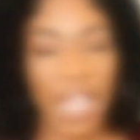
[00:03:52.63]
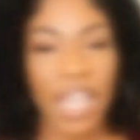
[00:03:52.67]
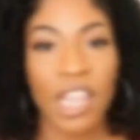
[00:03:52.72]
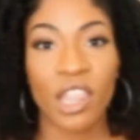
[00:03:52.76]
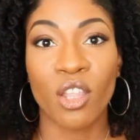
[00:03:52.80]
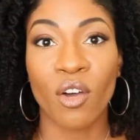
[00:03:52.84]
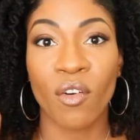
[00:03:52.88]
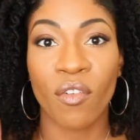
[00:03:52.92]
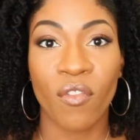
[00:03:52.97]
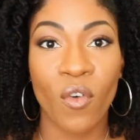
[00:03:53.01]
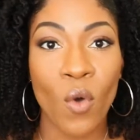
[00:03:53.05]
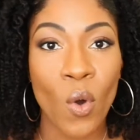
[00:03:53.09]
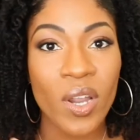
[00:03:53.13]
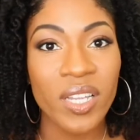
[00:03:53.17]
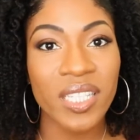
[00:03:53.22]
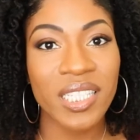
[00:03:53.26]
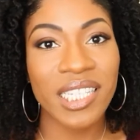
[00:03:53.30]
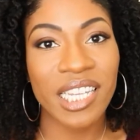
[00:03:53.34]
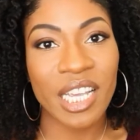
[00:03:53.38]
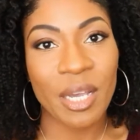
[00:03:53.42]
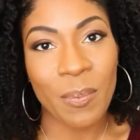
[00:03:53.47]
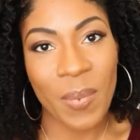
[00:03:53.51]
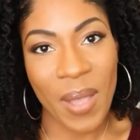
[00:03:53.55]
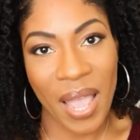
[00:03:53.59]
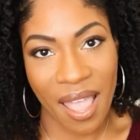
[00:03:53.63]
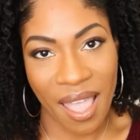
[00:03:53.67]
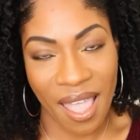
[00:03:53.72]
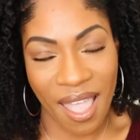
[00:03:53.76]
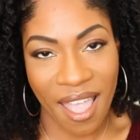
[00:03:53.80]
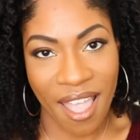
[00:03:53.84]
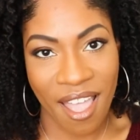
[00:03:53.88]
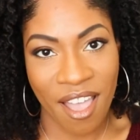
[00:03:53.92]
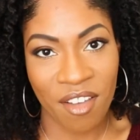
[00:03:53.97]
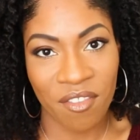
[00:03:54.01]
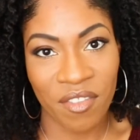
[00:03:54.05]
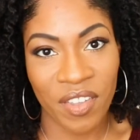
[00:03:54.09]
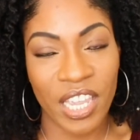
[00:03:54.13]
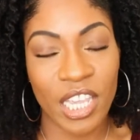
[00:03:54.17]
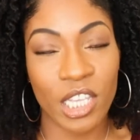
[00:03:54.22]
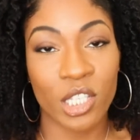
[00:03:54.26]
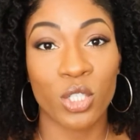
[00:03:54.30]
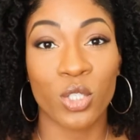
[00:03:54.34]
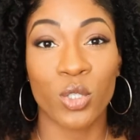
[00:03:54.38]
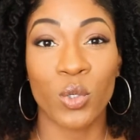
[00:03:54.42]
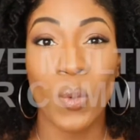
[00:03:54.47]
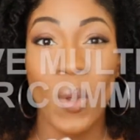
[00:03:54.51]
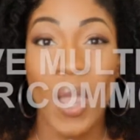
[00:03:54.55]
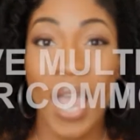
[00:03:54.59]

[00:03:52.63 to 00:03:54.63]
The fourth tip I have is to